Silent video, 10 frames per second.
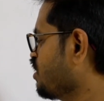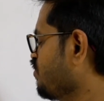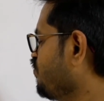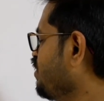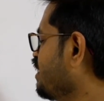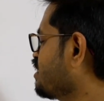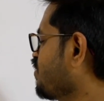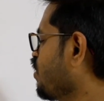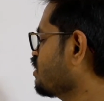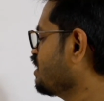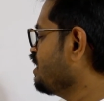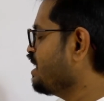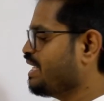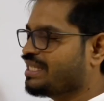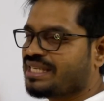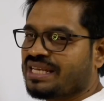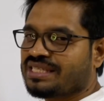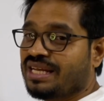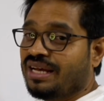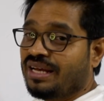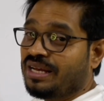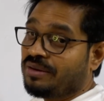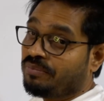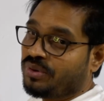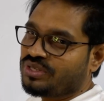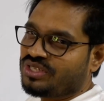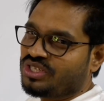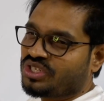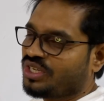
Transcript: V as velocity, S as the position.